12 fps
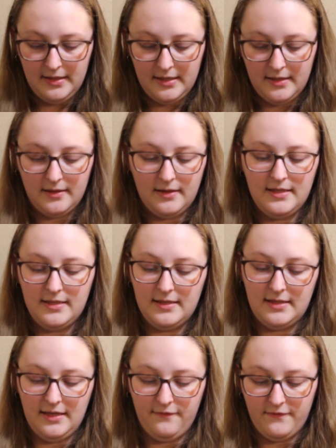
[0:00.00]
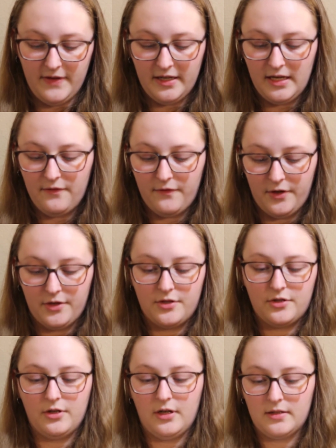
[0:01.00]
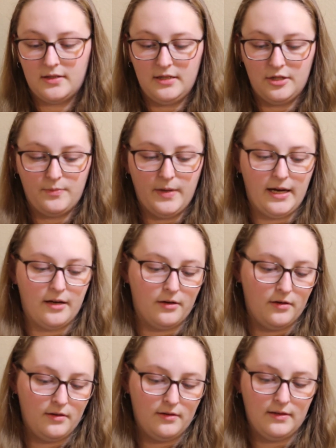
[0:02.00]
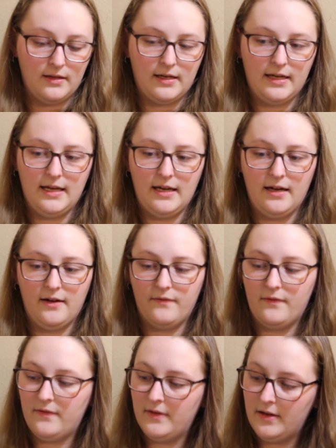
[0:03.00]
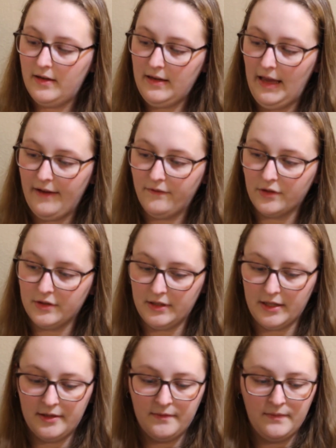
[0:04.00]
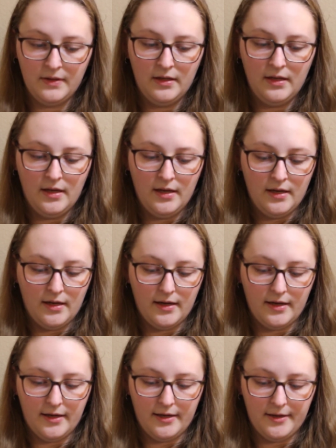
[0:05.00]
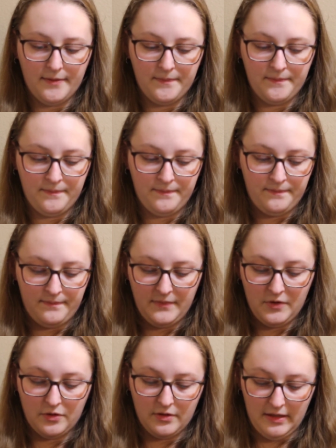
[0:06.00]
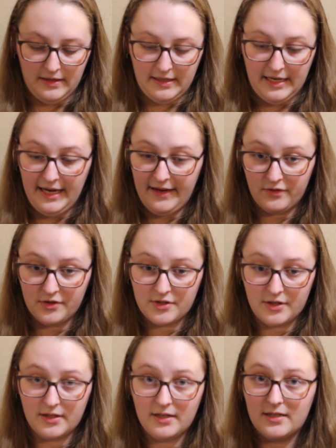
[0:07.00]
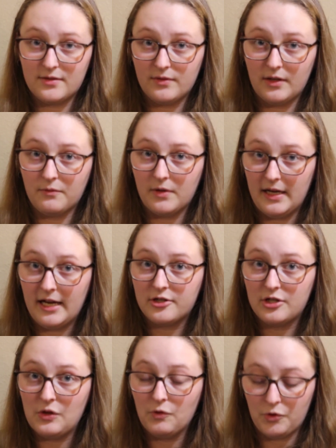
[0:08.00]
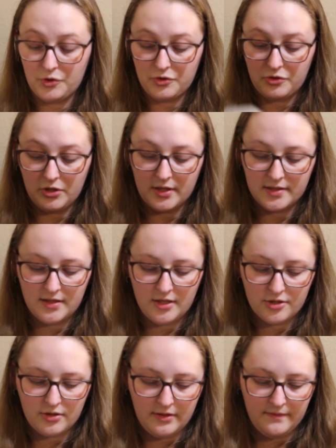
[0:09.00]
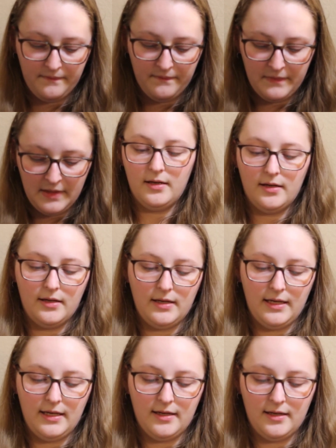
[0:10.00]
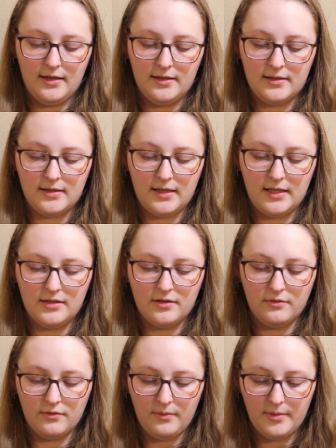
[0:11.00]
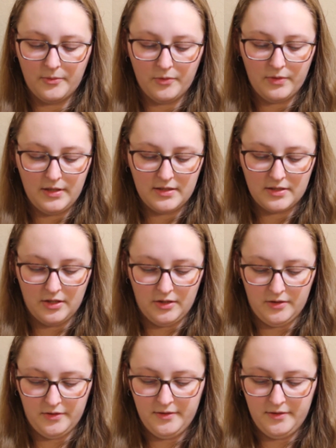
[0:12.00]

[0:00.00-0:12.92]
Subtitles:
This is the very first cross stitch pattern that I have ever done, or that I ever started. It's like what I actually learned to cross stitch on, and I don't remember what it's called,